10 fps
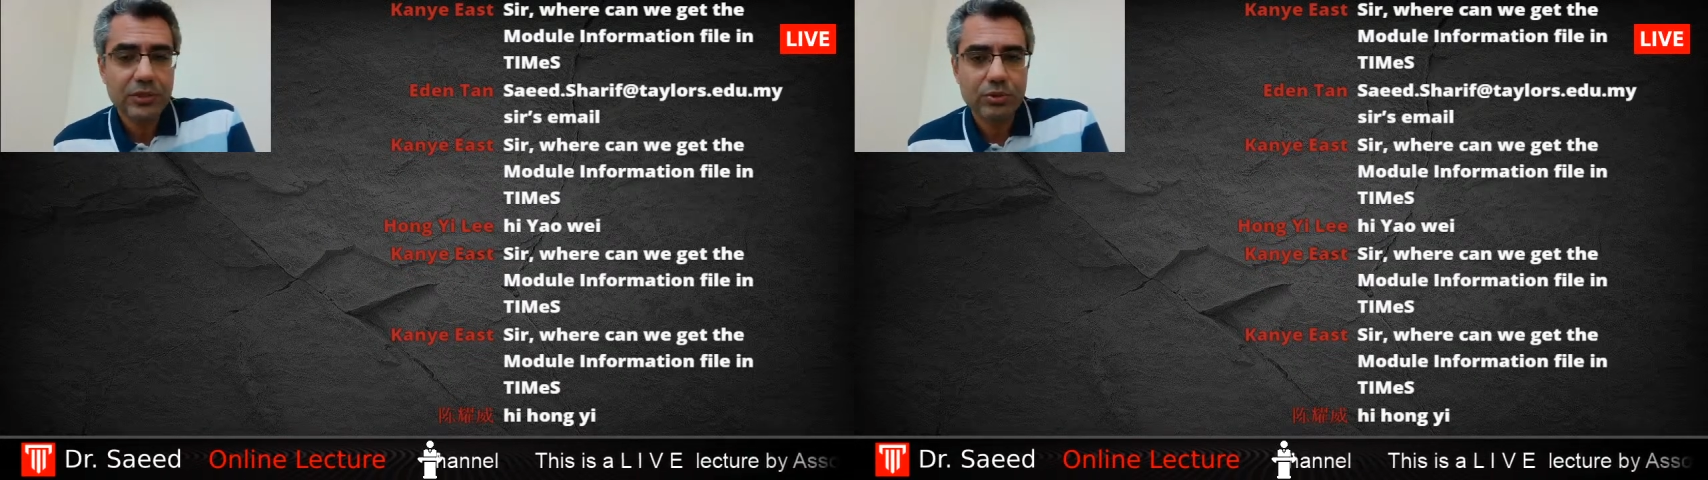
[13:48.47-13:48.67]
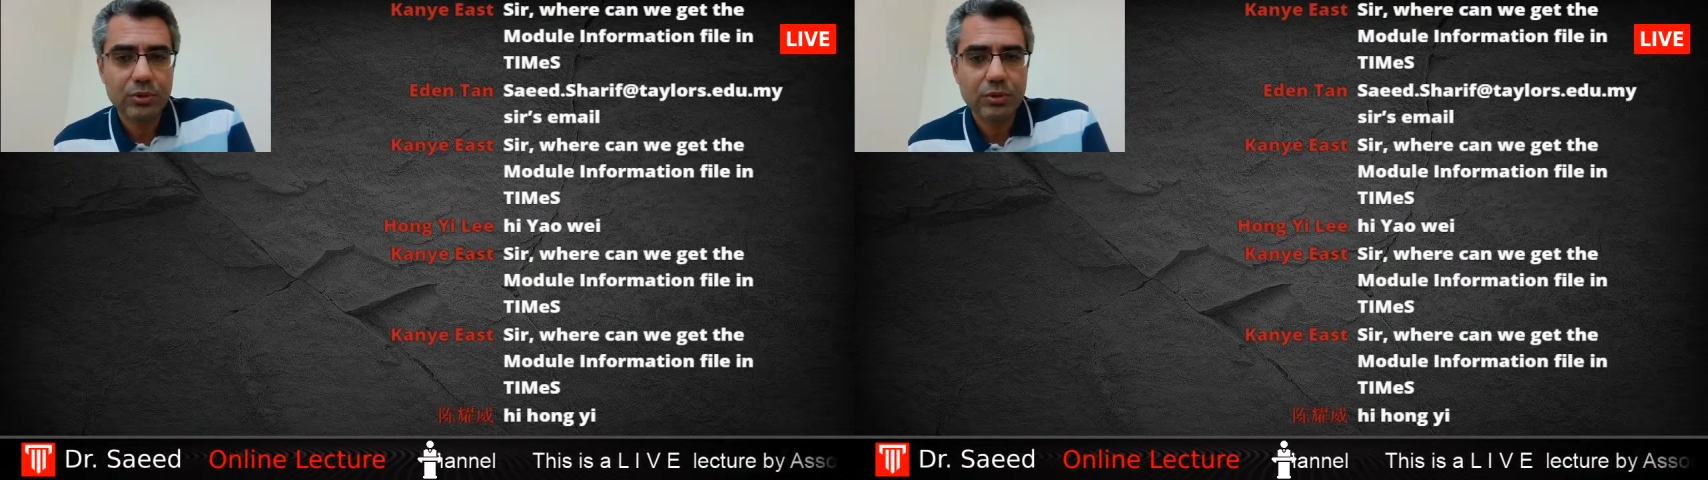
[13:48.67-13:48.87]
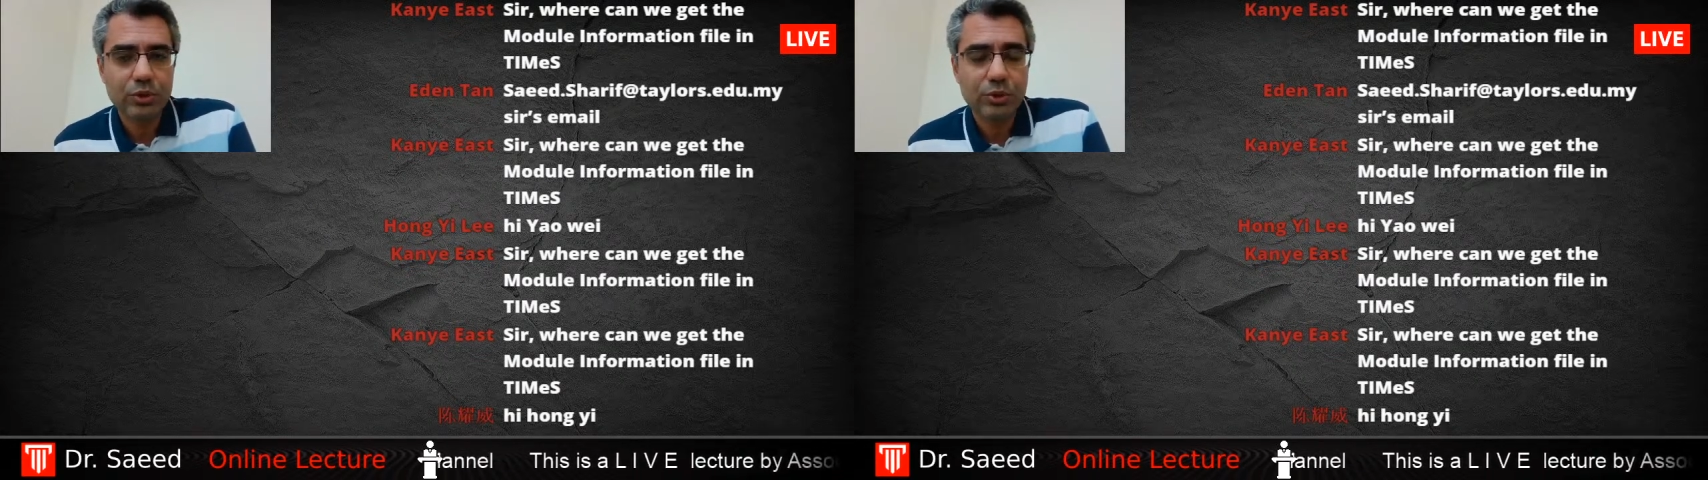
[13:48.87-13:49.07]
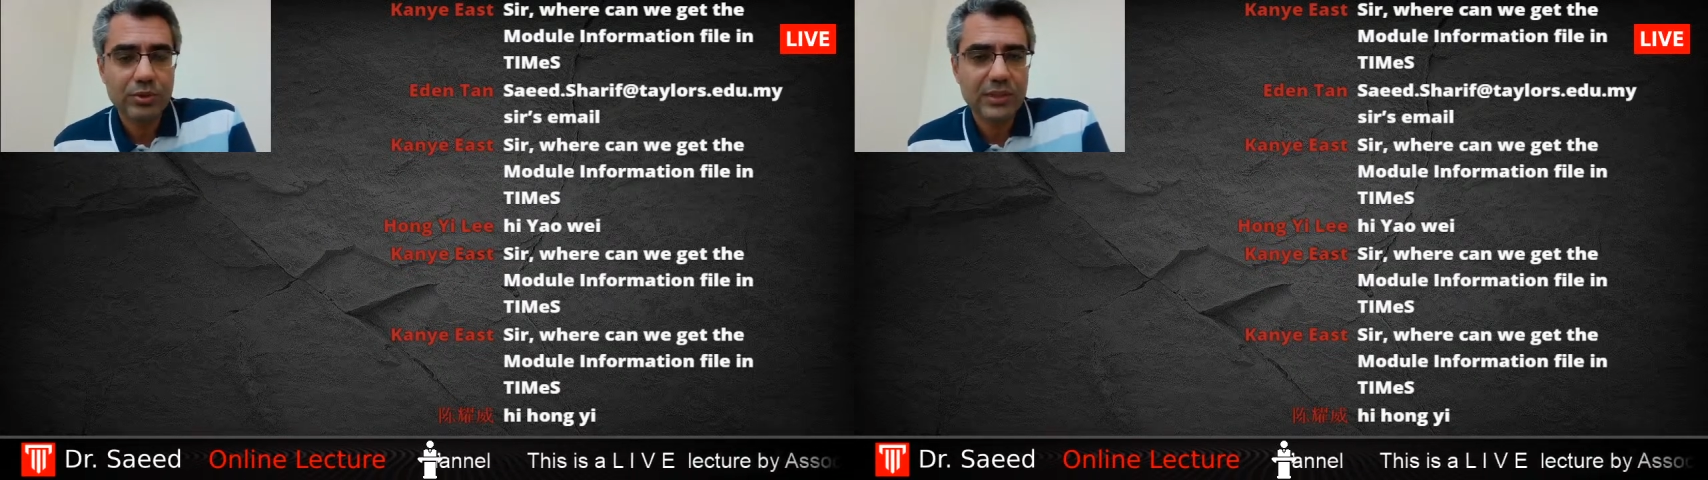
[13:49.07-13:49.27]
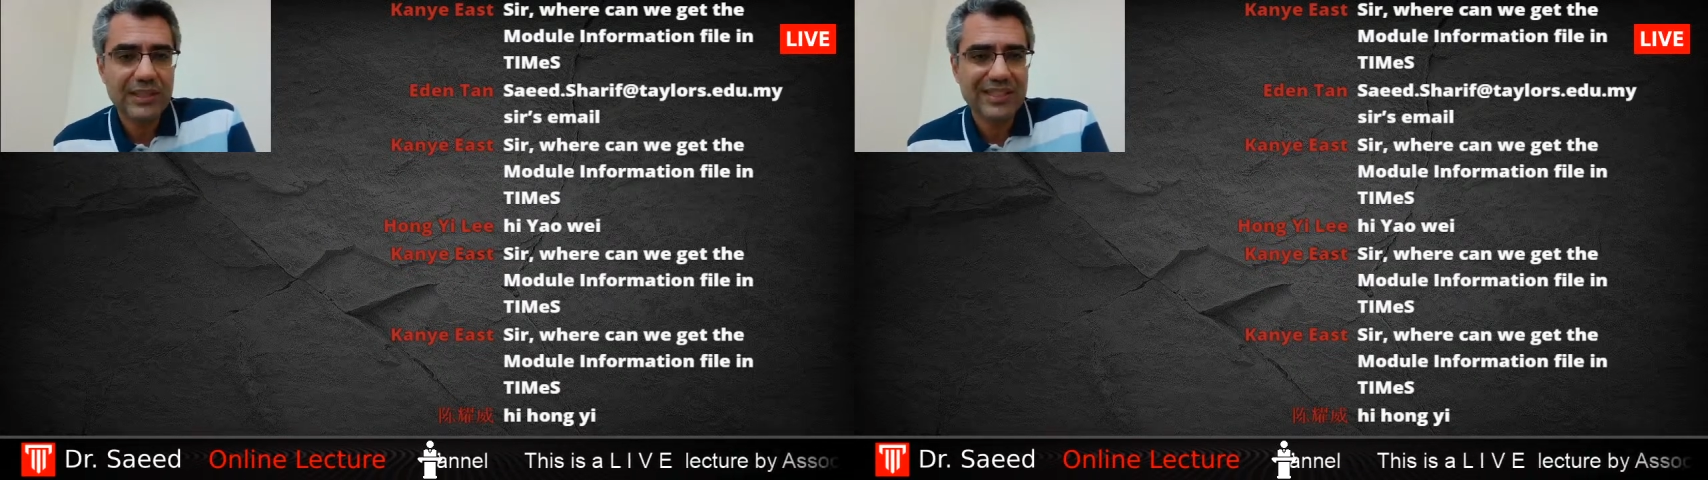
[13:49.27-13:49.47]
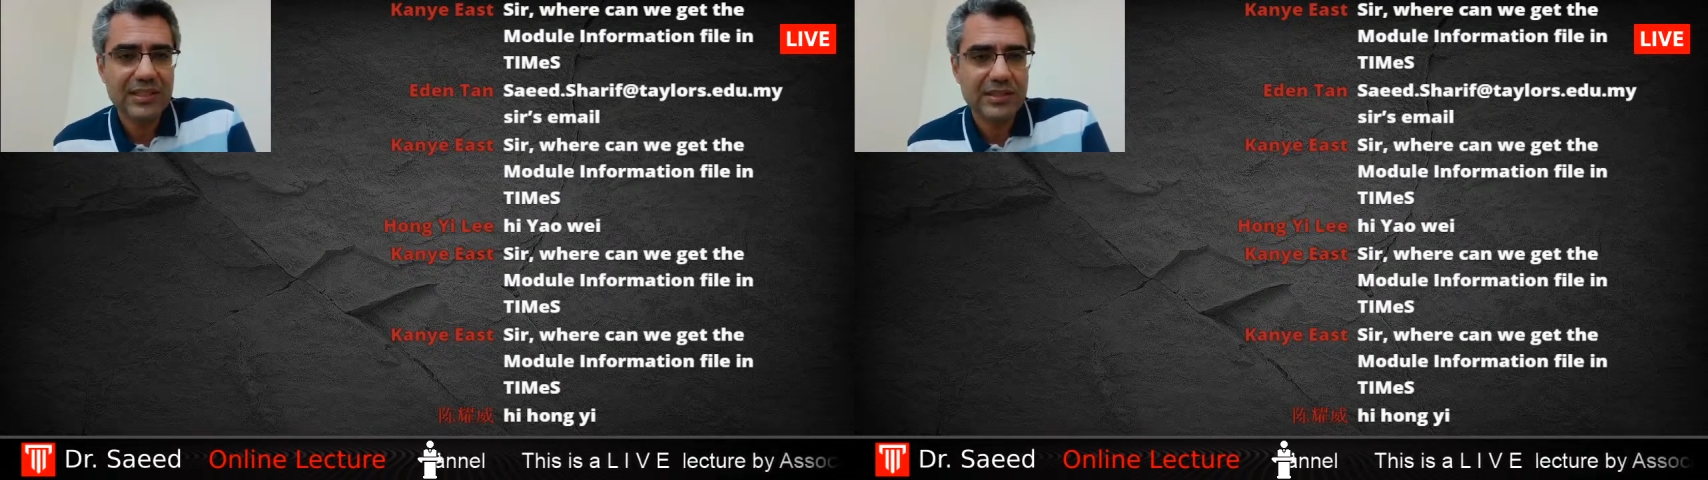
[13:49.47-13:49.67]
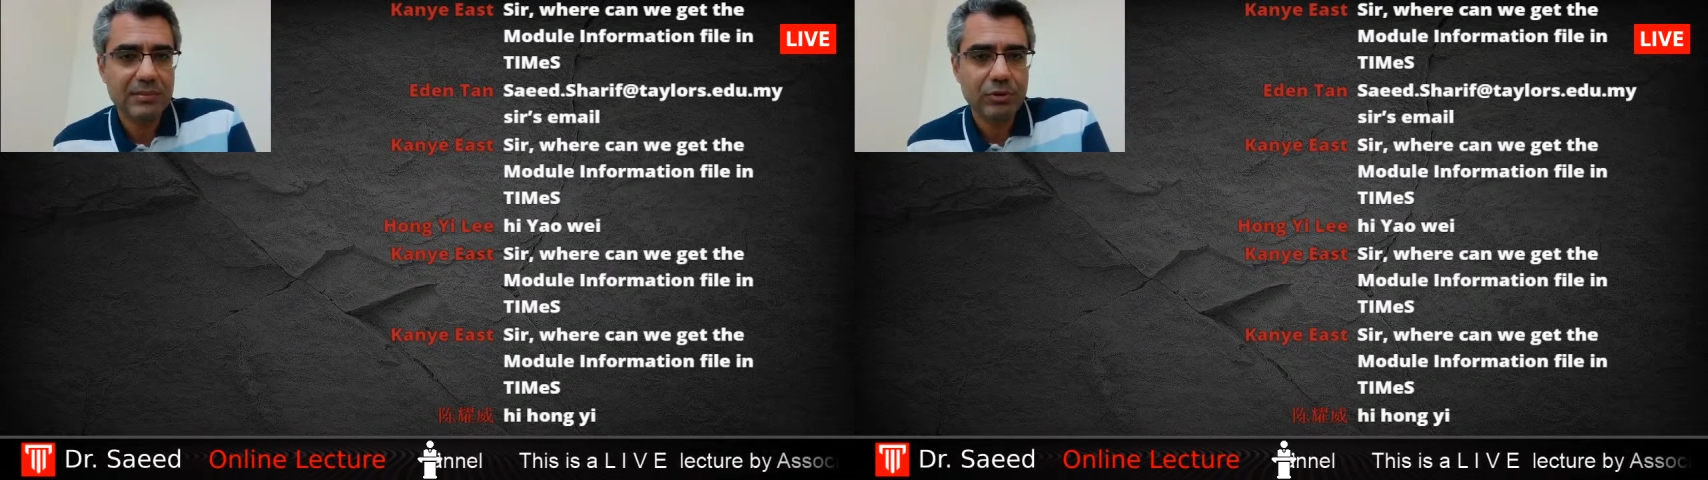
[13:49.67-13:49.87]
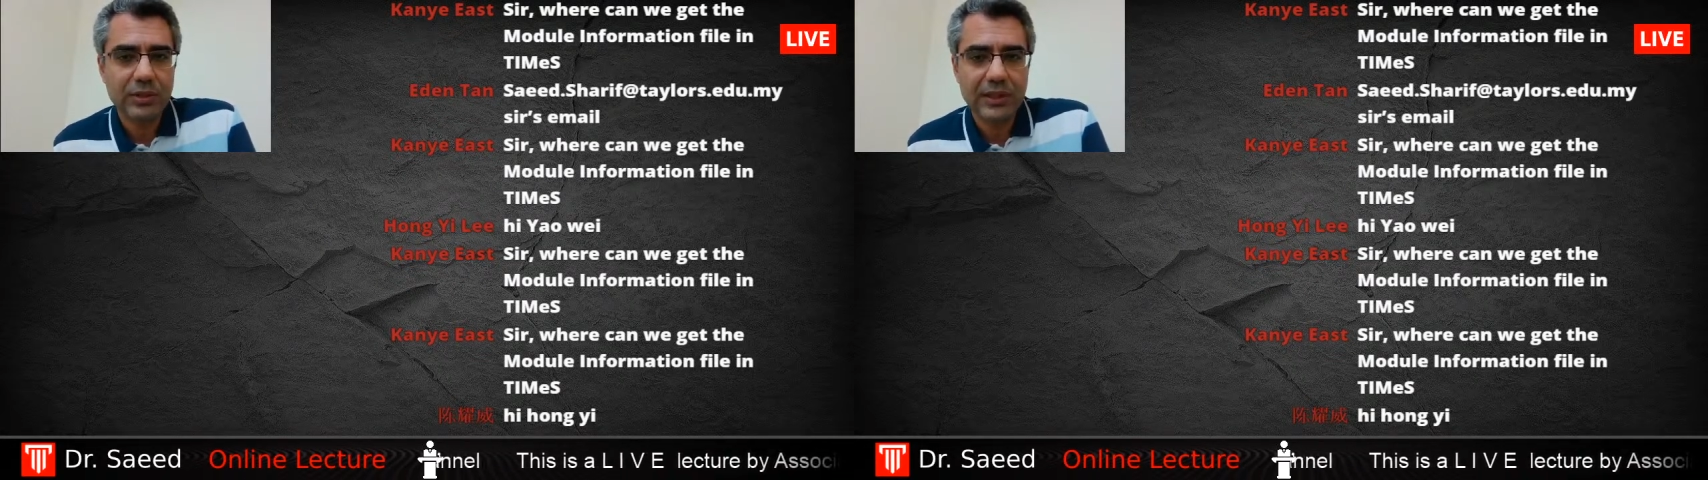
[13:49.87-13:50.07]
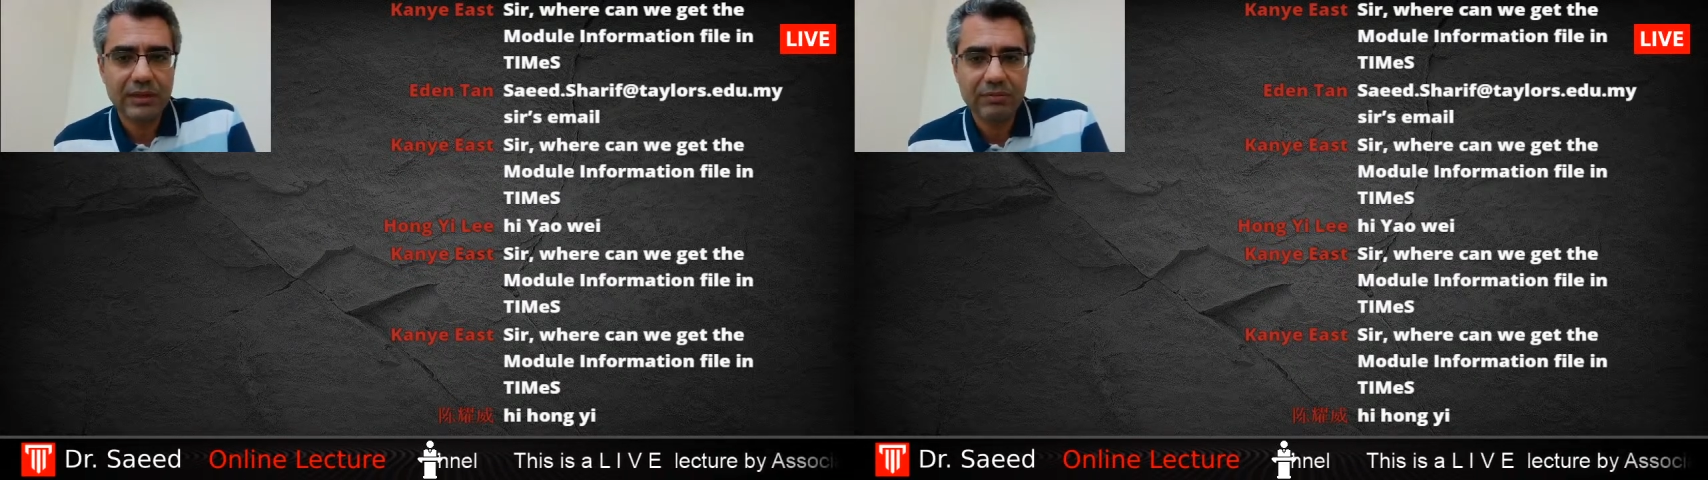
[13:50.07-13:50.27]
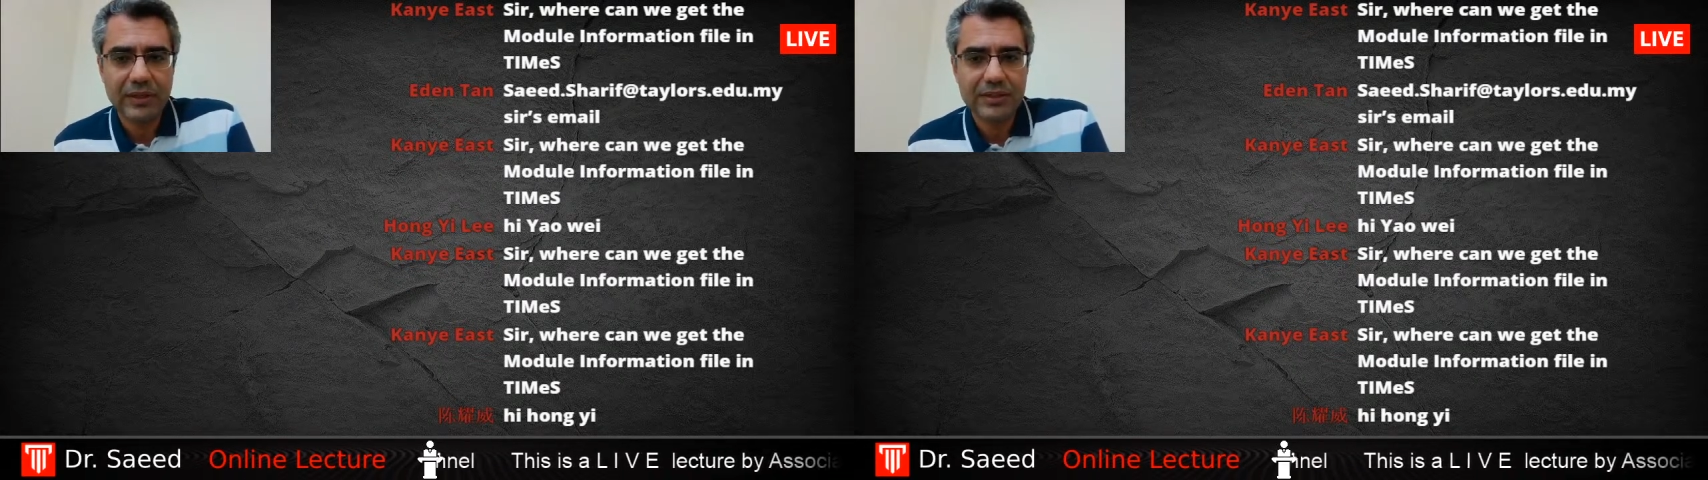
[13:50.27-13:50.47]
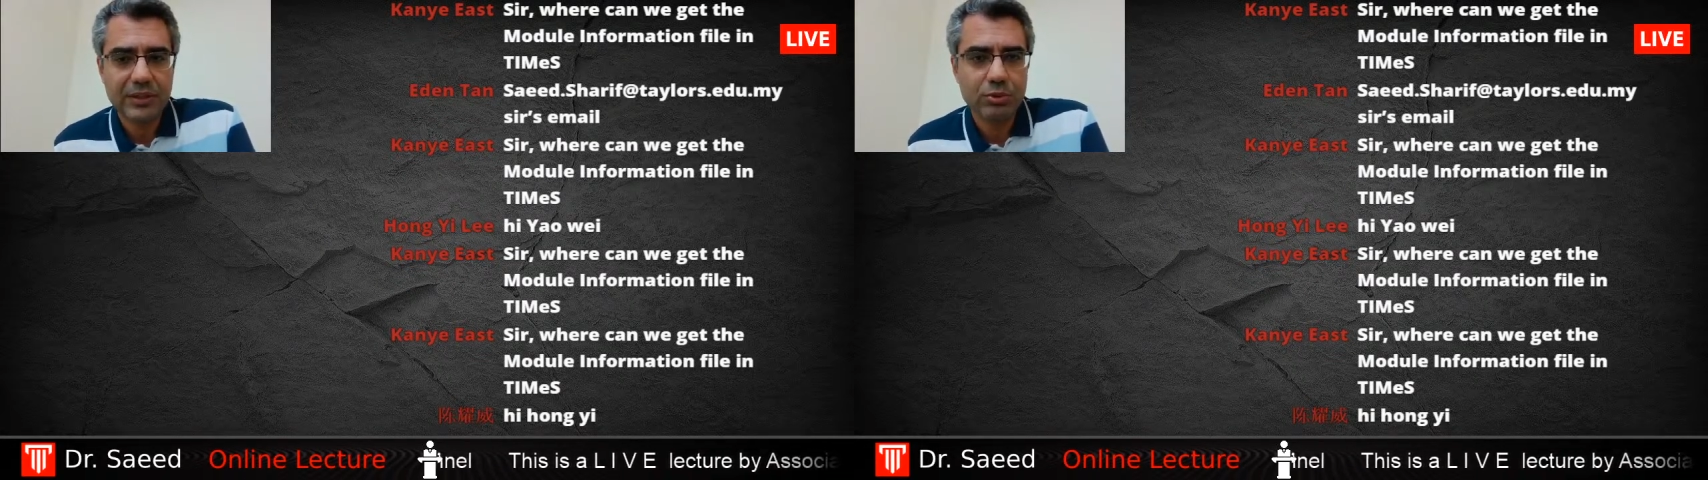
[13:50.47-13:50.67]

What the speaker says: So using that system, you can have access.